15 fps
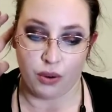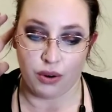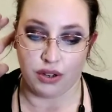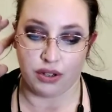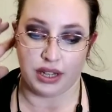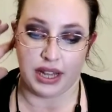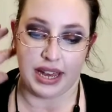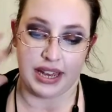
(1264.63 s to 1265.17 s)

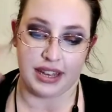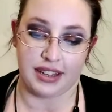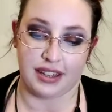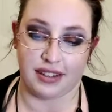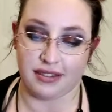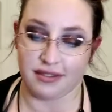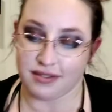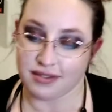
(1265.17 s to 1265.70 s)
or
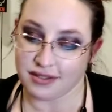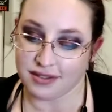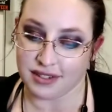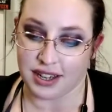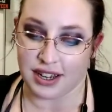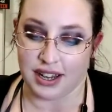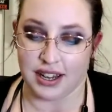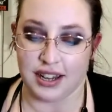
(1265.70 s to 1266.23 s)
like
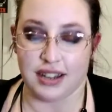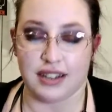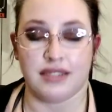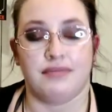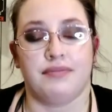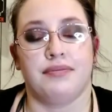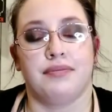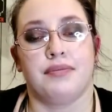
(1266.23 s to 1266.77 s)

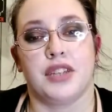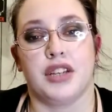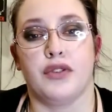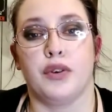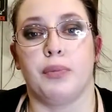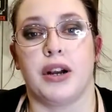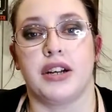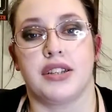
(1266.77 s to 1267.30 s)
uh
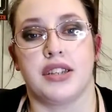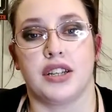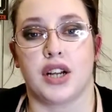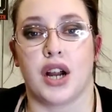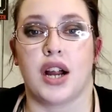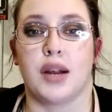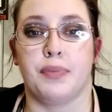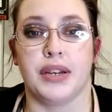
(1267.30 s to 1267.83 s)
different parts of the
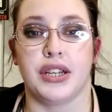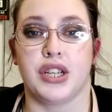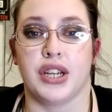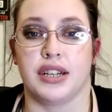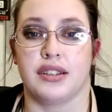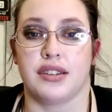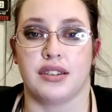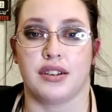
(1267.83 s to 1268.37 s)
carpet
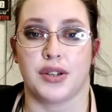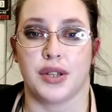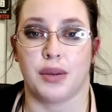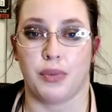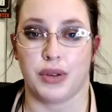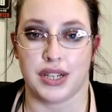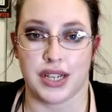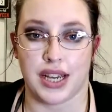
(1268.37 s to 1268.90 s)
chances are
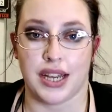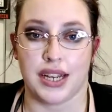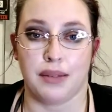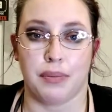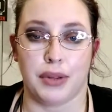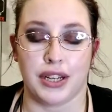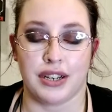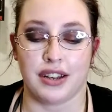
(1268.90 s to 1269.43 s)
someone died
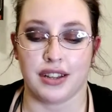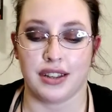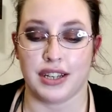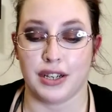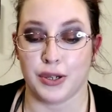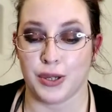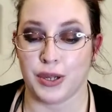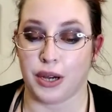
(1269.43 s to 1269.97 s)
and blood got
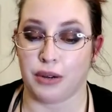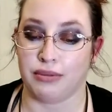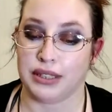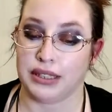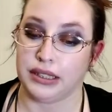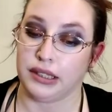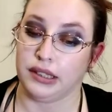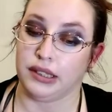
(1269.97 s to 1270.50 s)
there so
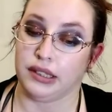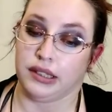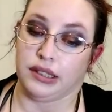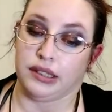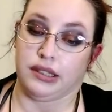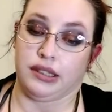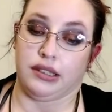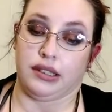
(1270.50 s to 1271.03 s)

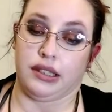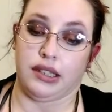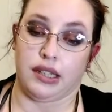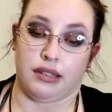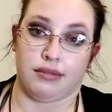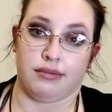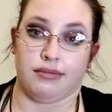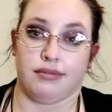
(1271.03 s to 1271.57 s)
you
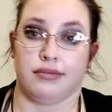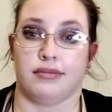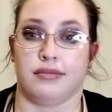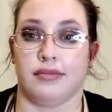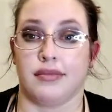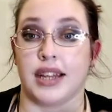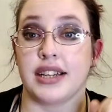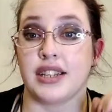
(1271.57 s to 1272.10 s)
know
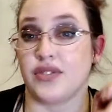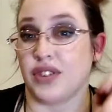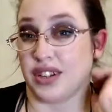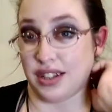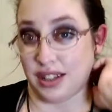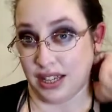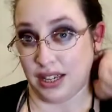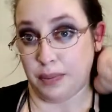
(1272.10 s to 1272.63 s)
that's
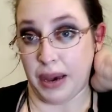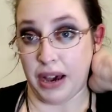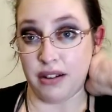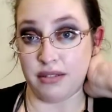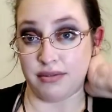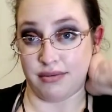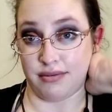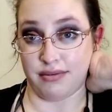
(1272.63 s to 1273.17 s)
fun to think
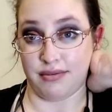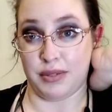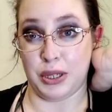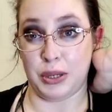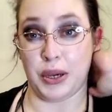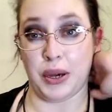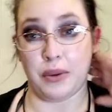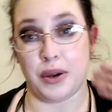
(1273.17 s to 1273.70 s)
about
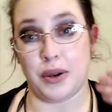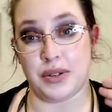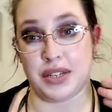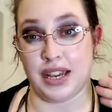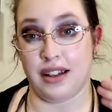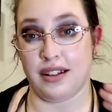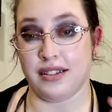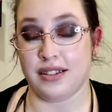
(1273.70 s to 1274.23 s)
when you go to a
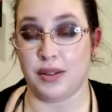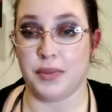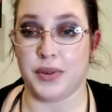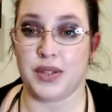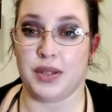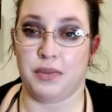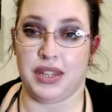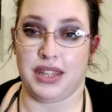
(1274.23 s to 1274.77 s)
hotel. It's
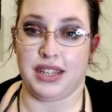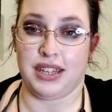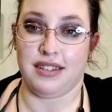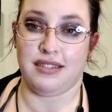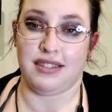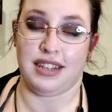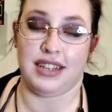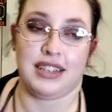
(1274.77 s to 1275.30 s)
almost something
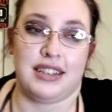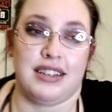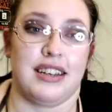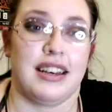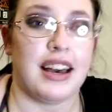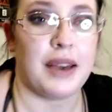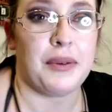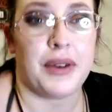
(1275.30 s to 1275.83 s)
that like
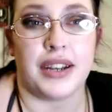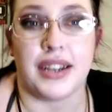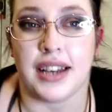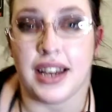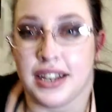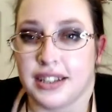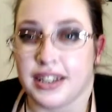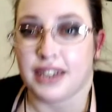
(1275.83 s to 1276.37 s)
I want to
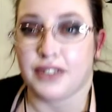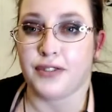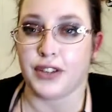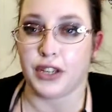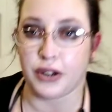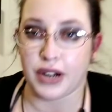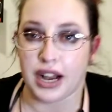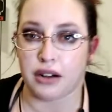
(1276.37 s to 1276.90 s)
kind of like
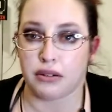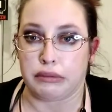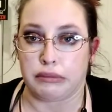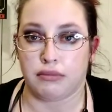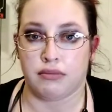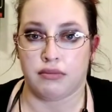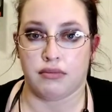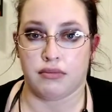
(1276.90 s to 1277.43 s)
figure out.
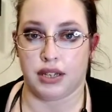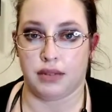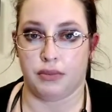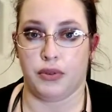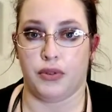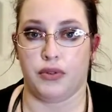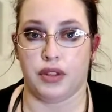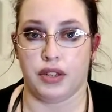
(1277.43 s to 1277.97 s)

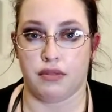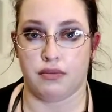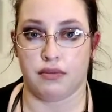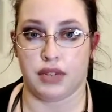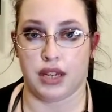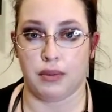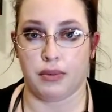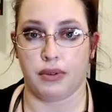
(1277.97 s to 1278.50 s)
I moved the
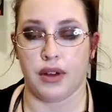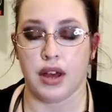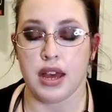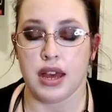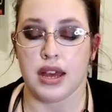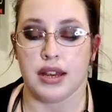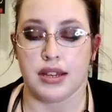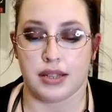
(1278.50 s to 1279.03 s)
table.
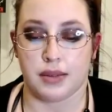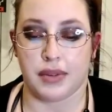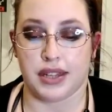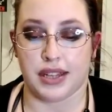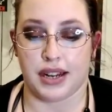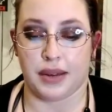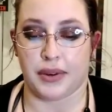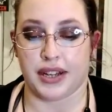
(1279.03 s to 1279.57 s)

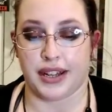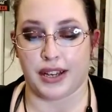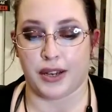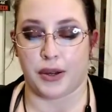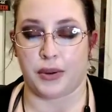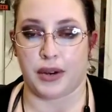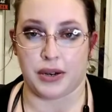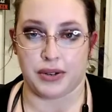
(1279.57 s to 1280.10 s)
Something that I want to
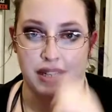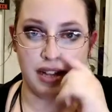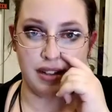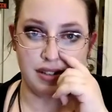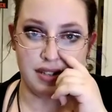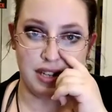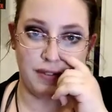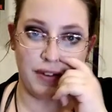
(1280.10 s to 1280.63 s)
like go to a
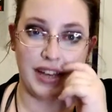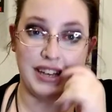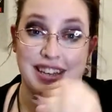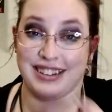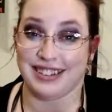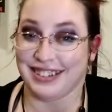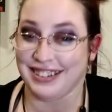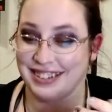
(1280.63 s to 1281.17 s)
hotel and see if I
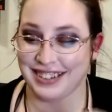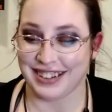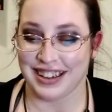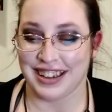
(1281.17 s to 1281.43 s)
can